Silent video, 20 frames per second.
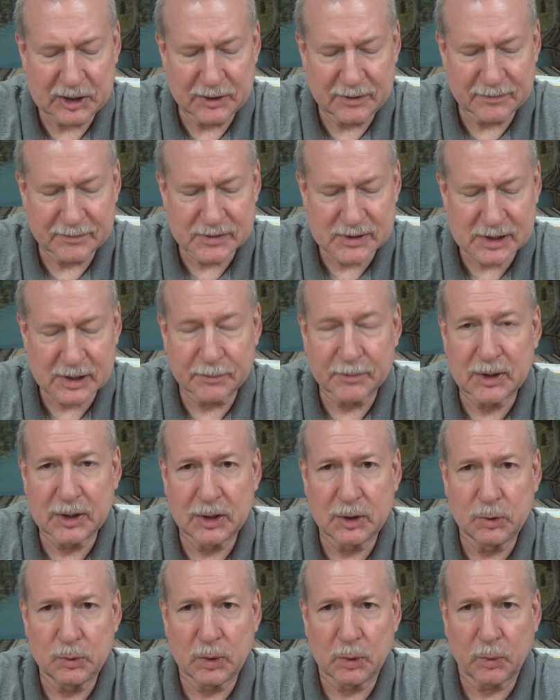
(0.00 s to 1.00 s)
And if some of
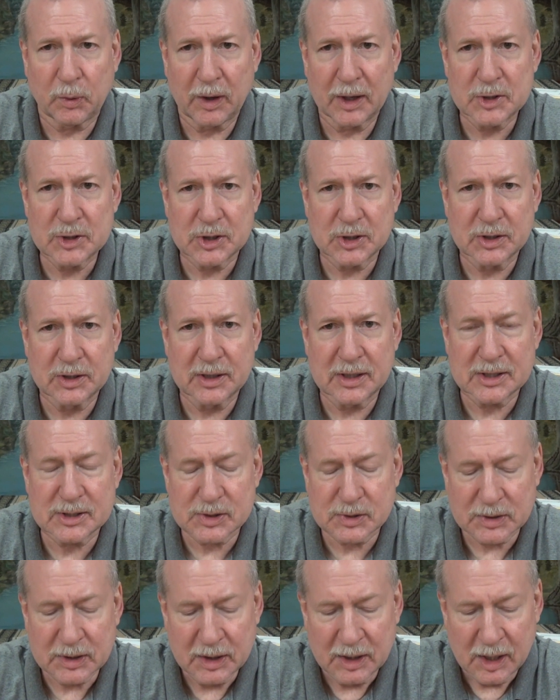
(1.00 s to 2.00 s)
you are watching
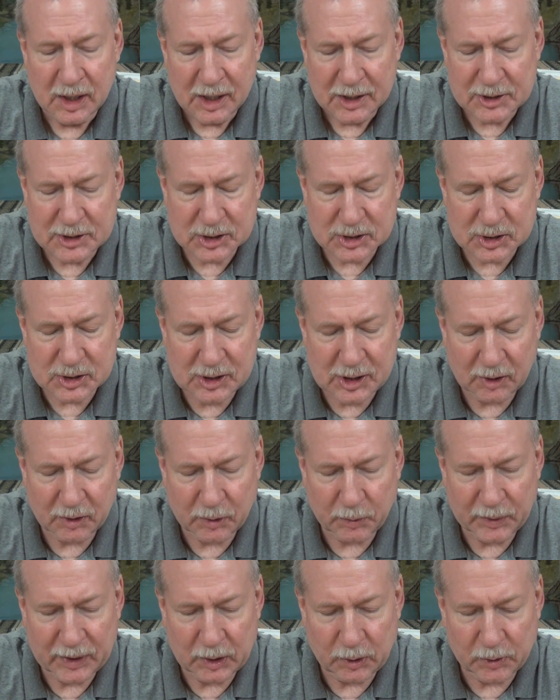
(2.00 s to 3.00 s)
this, just know
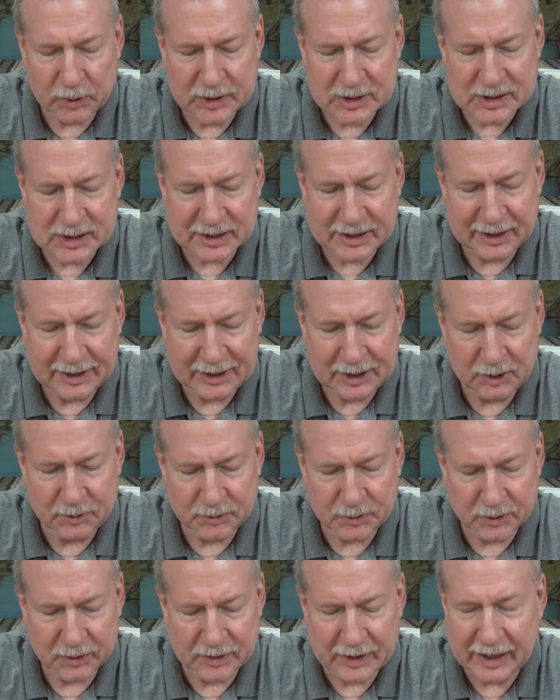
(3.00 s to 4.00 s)
that we always thank you
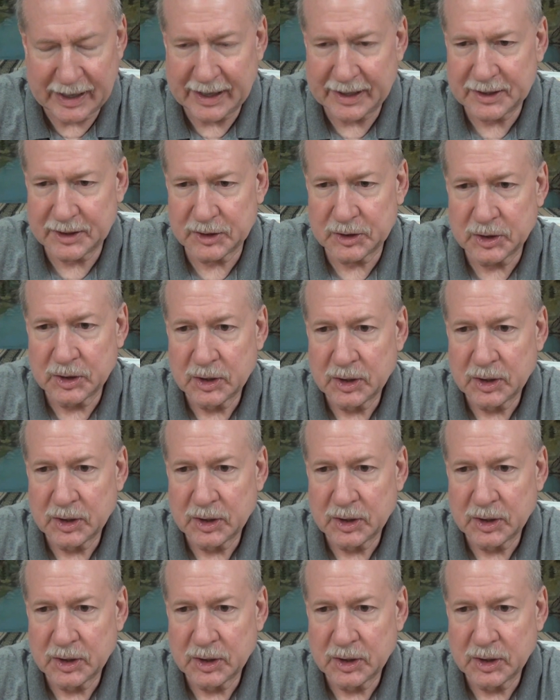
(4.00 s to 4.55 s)
for that. And,